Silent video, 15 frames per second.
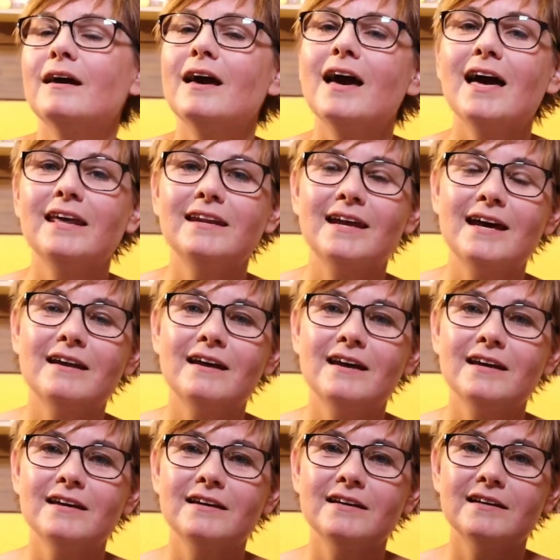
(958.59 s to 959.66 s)
And then
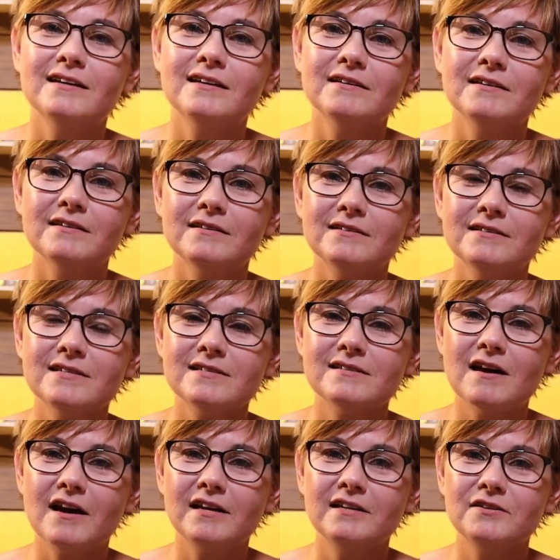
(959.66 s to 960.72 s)
I
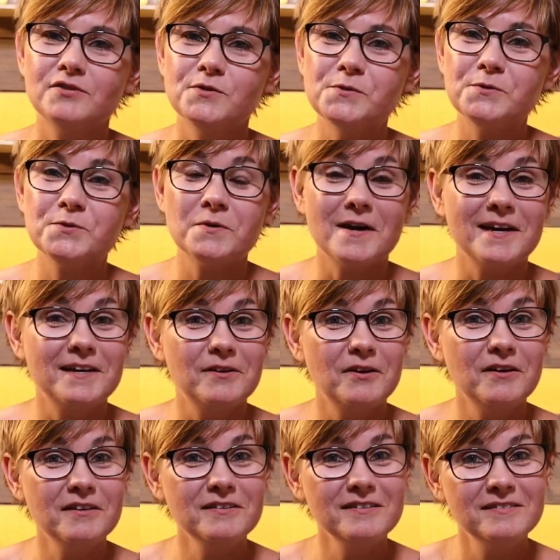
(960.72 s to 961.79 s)
decided to try it on.